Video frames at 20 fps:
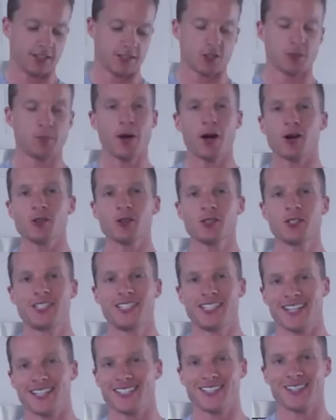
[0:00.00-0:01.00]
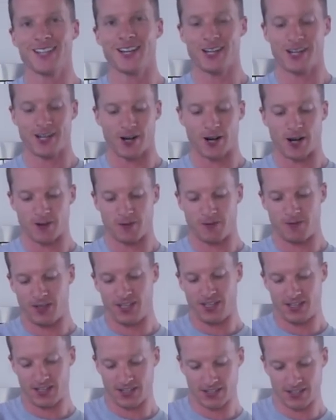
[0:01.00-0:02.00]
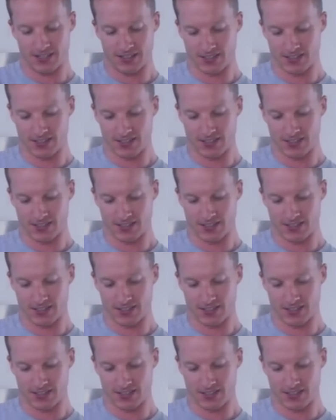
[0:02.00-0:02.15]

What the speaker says: It smells just like coffee.